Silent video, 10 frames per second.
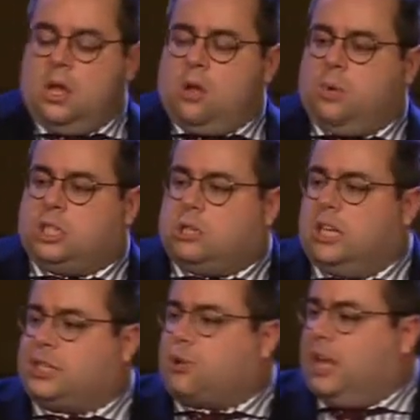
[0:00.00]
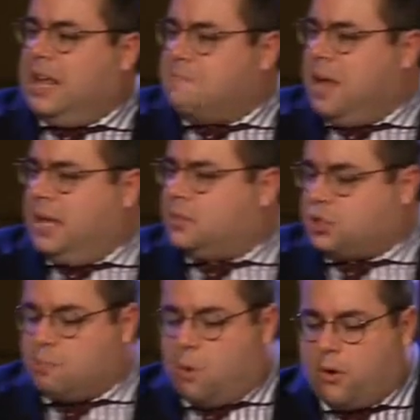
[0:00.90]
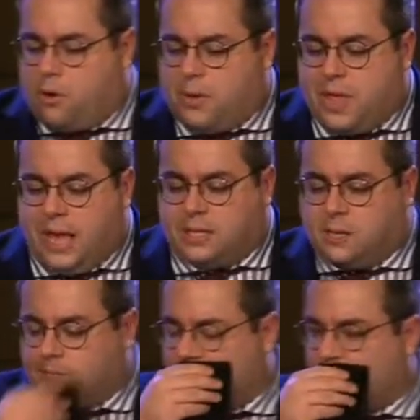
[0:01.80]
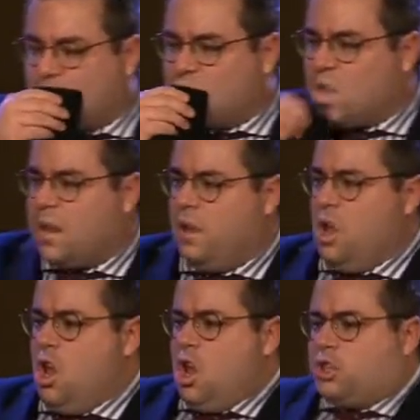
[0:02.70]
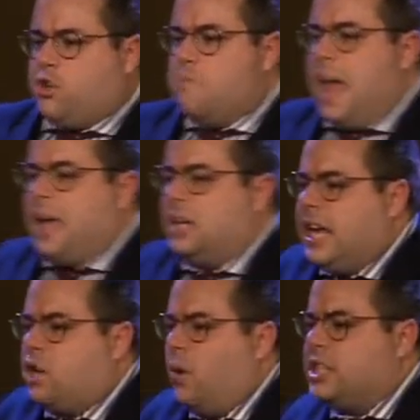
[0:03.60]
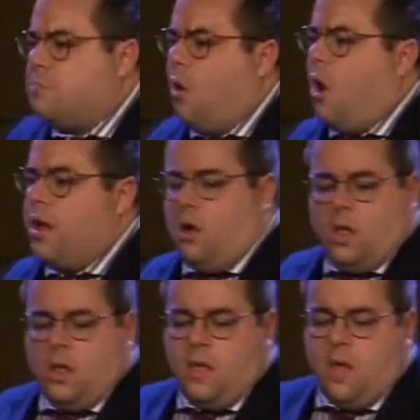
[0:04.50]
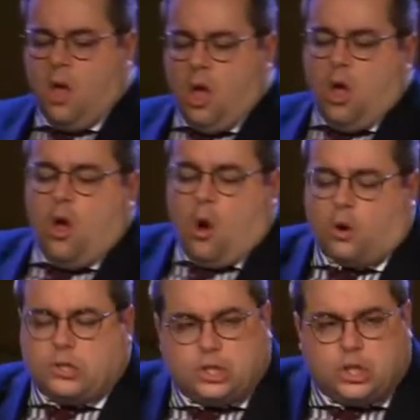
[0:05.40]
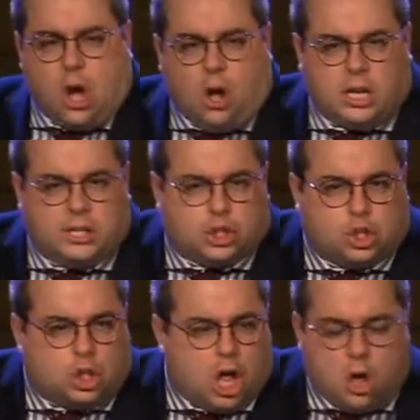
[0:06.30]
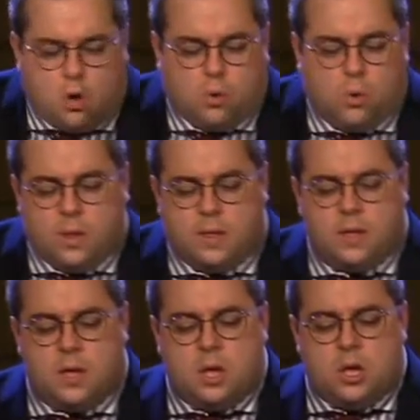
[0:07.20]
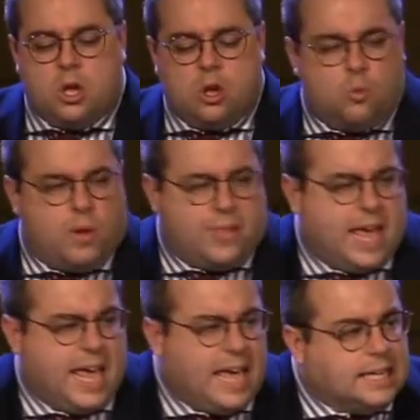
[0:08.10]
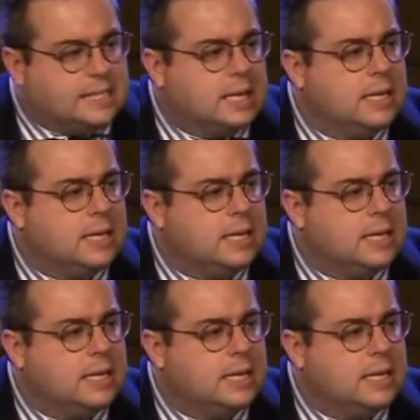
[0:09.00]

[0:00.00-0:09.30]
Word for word: which literally means to boil with heat. To make liquids boil or solids glow with heat.